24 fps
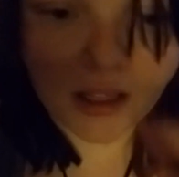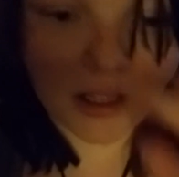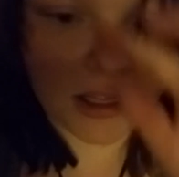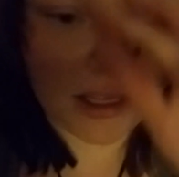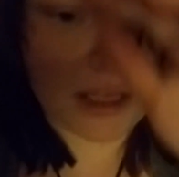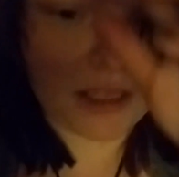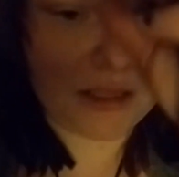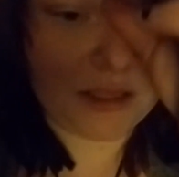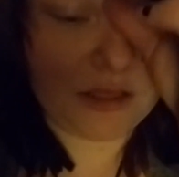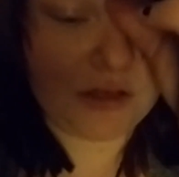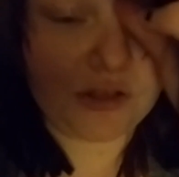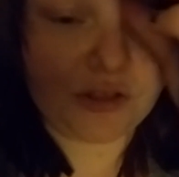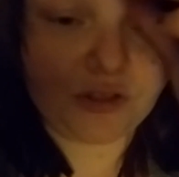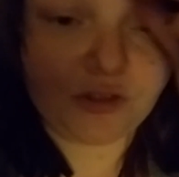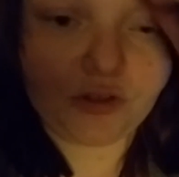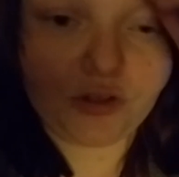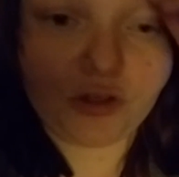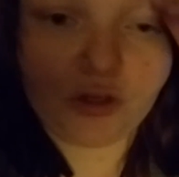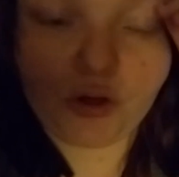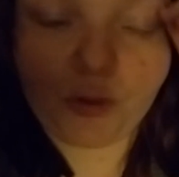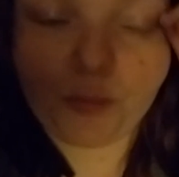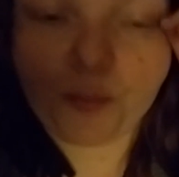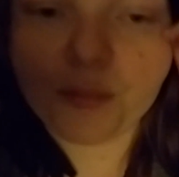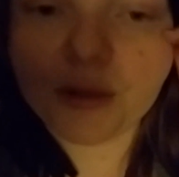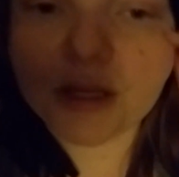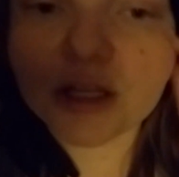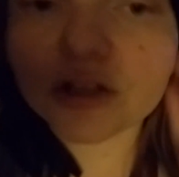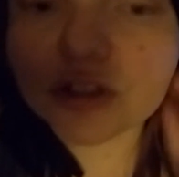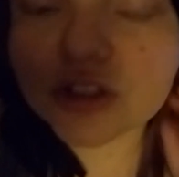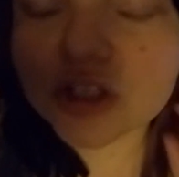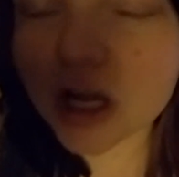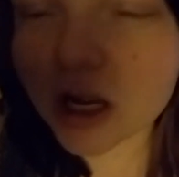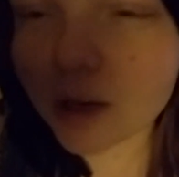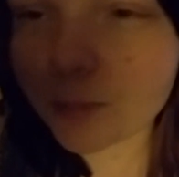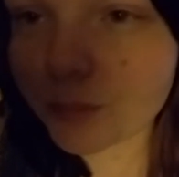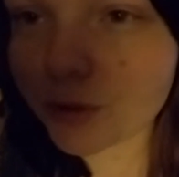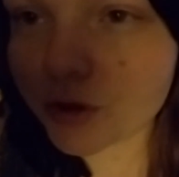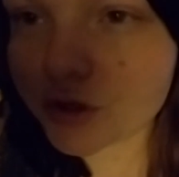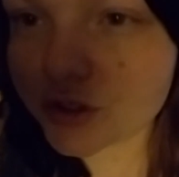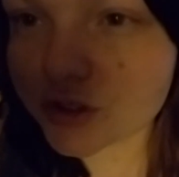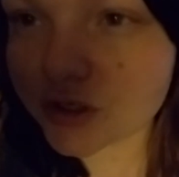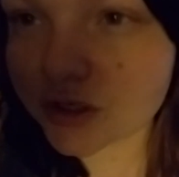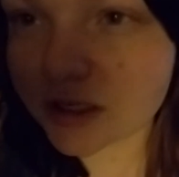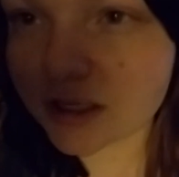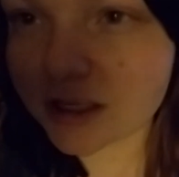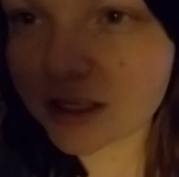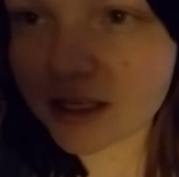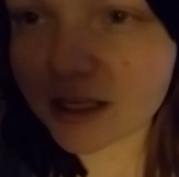And there's, you know, meal chalkboards
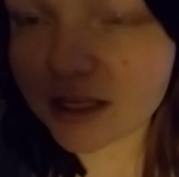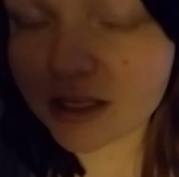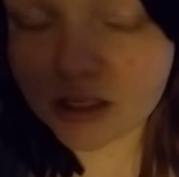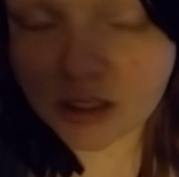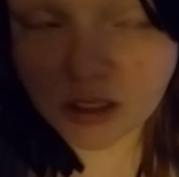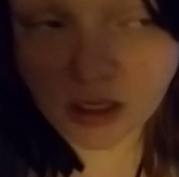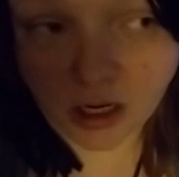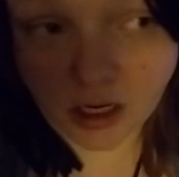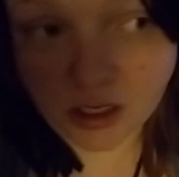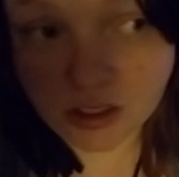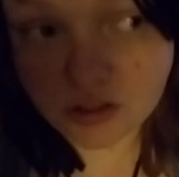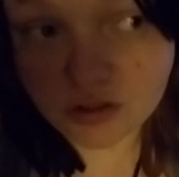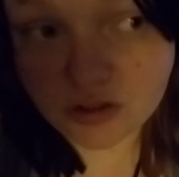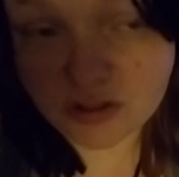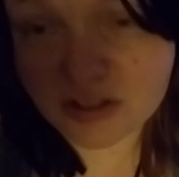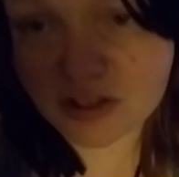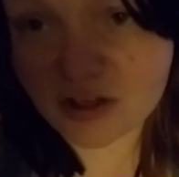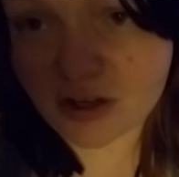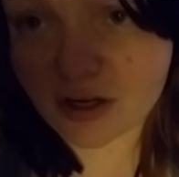you can get. You can look